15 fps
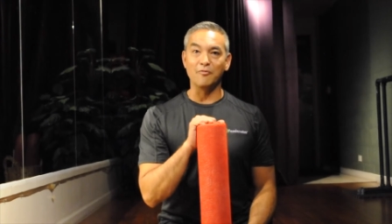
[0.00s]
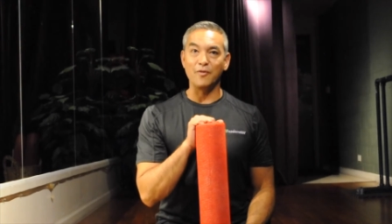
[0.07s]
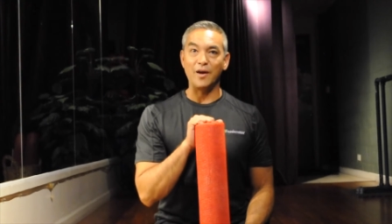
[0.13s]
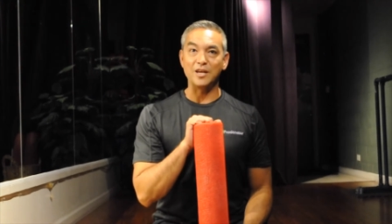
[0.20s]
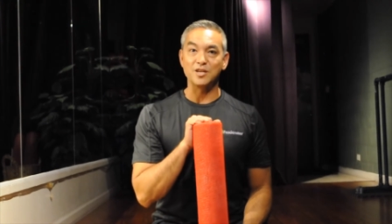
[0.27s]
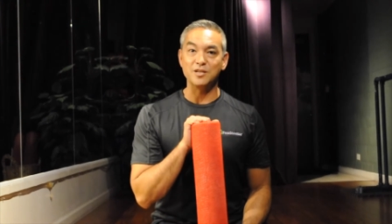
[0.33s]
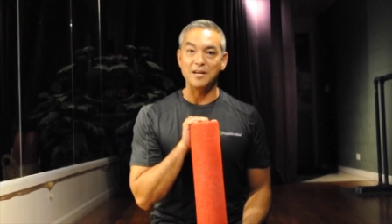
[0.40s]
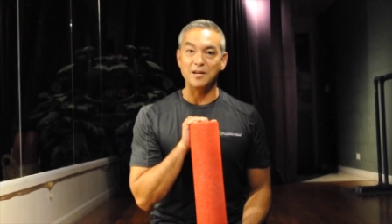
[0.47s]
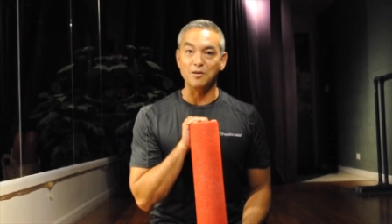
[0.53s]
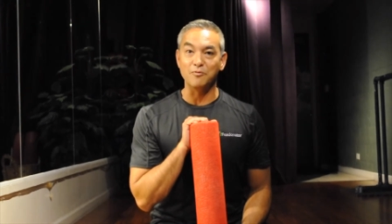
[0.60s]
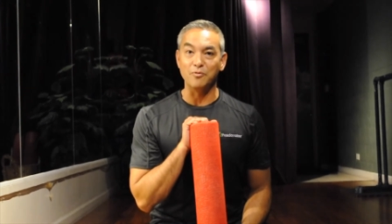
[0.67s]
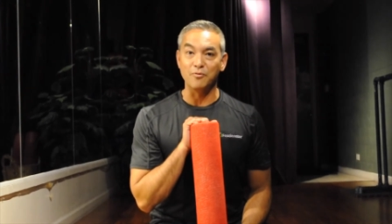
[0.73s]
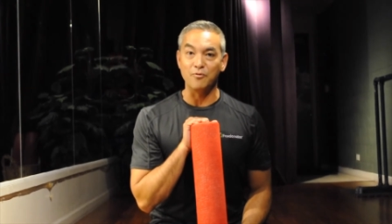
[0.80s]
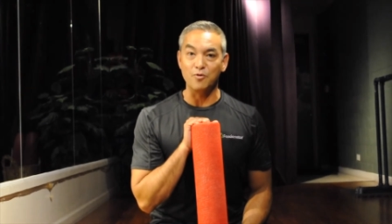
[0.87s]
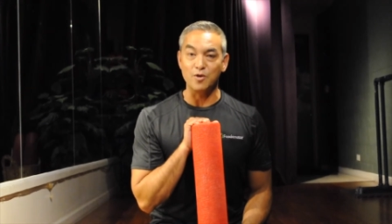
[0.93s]
Fascinator
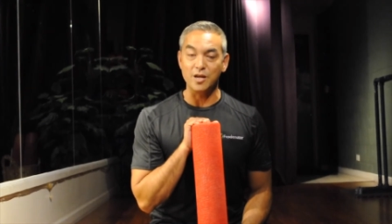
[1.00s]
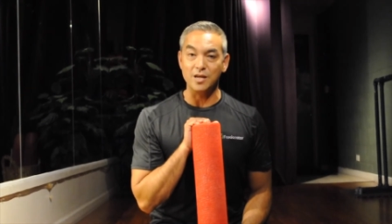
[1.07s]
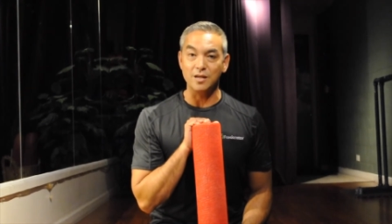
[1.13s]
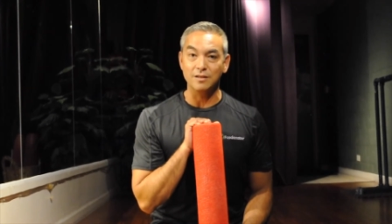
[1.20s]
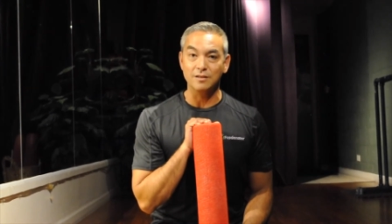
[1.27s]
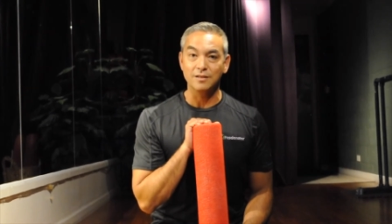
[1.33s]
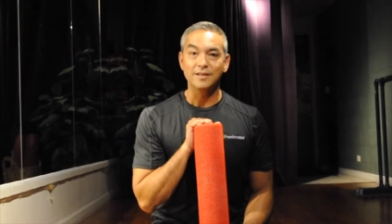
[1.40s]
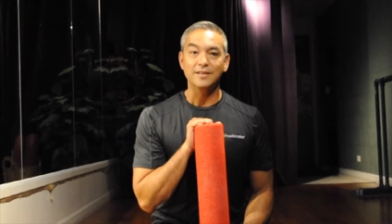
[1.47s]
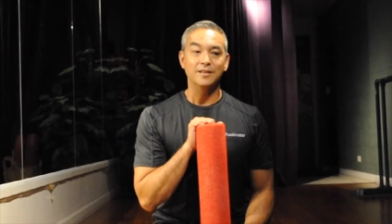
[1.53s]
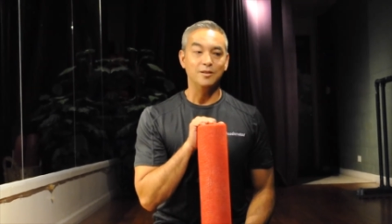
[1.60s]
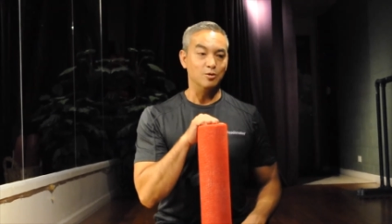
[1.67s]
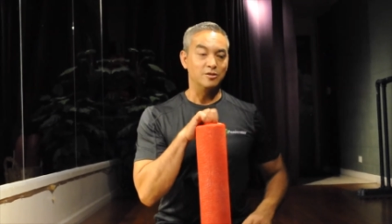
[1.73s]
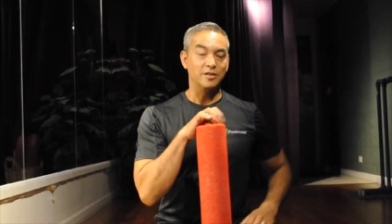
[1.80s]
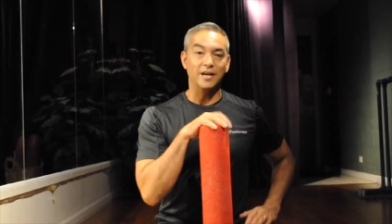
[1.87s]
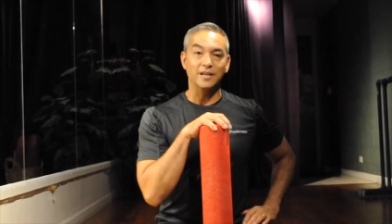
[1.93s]
for free,
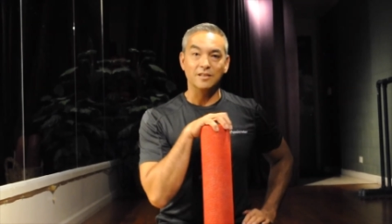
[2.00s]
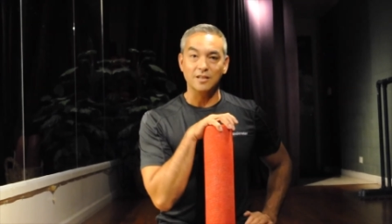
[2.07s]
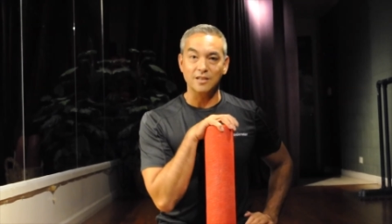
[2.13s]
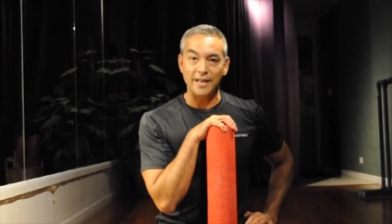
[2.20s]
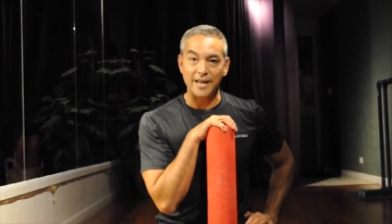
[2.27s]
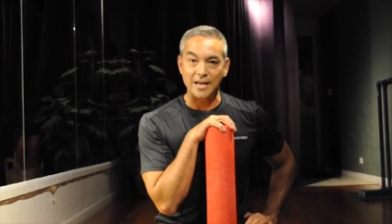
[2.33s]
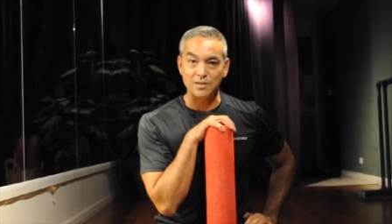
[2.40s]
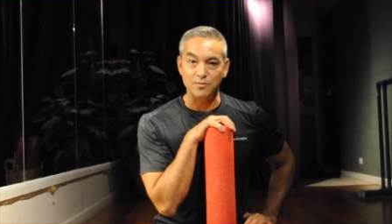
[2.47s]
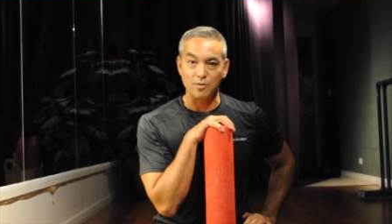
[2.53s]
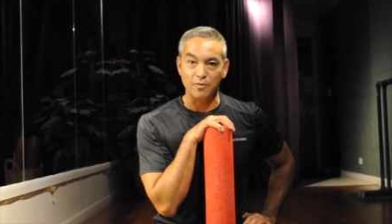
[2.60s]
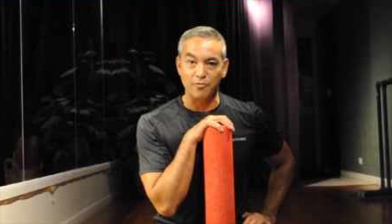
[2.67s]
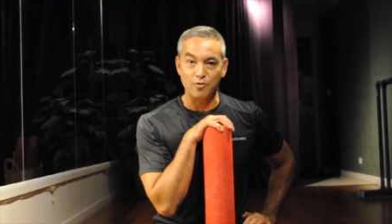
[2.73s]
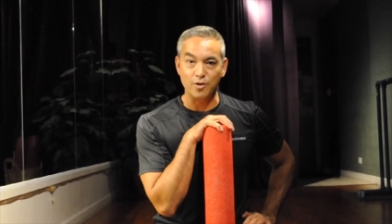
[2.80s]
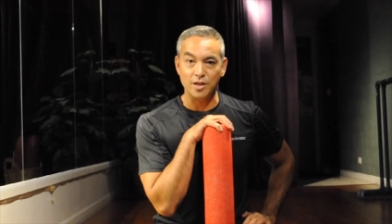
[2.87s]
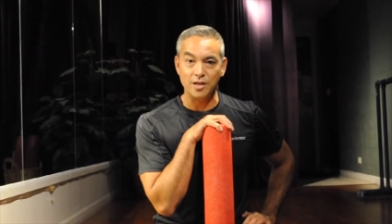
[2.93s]
you'll take the class for
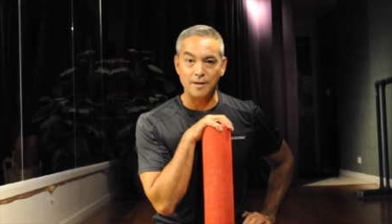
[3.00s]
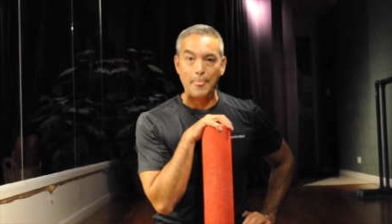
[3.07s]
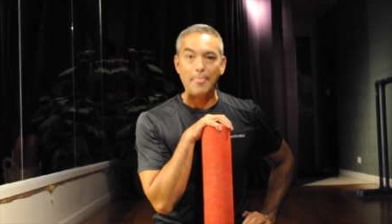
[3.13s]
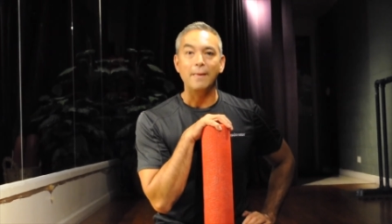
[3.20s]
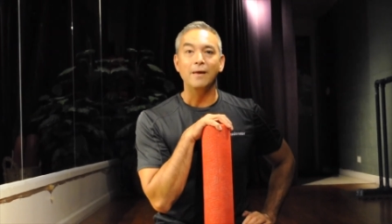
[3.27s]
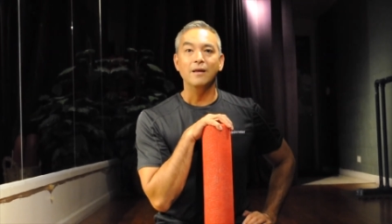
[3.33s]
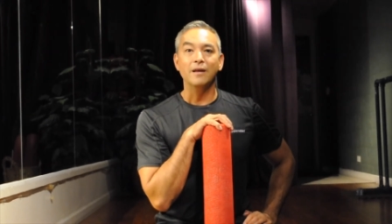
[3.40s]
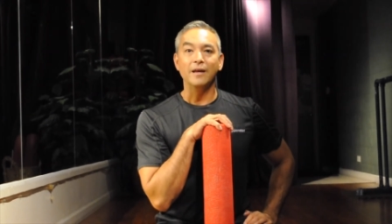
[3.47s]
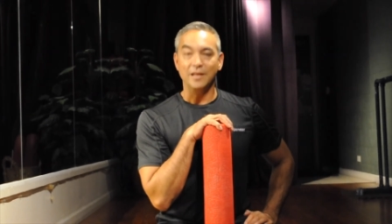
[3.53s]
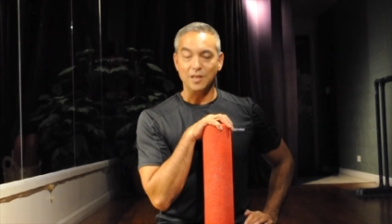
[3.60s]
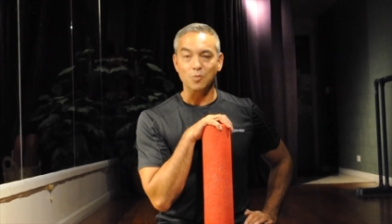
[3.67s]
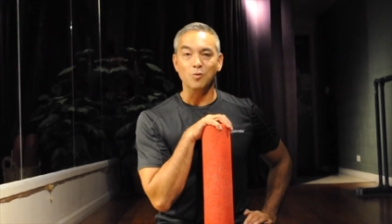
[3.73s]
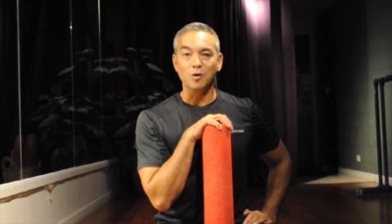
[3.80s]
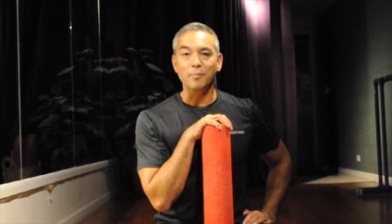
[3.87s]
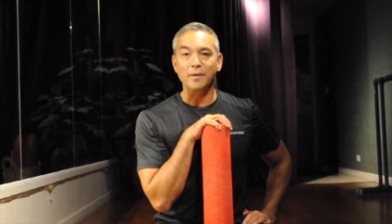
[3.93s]
free, and
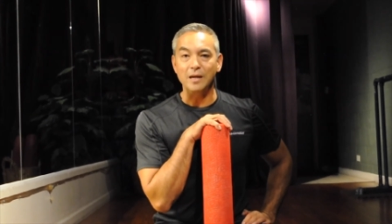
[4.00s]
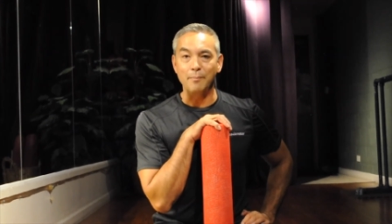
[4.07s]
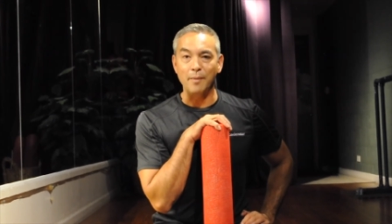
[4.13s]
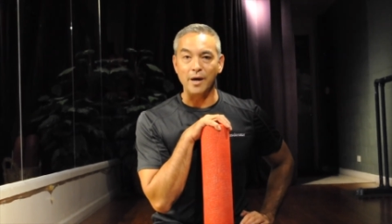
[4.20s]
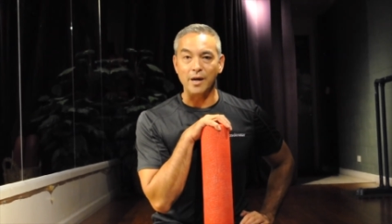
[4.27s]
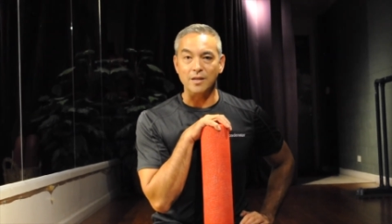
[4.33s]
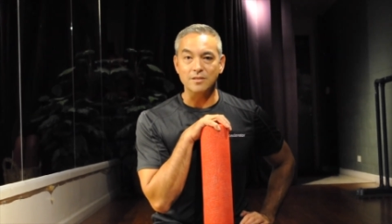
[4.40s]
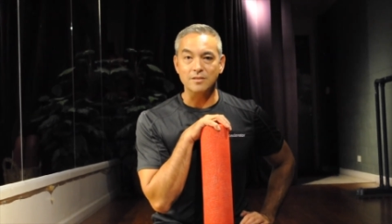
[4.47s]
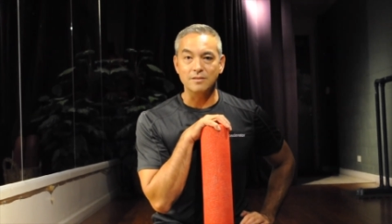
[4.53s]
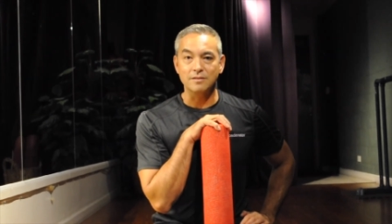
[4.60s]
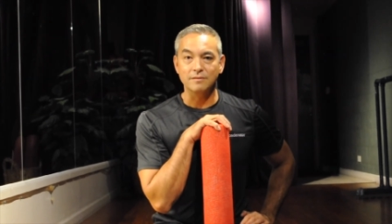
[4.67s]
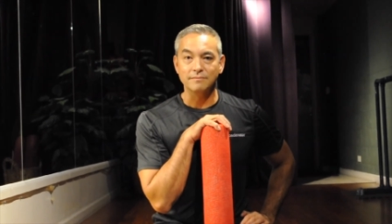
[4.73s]
you will be amazed.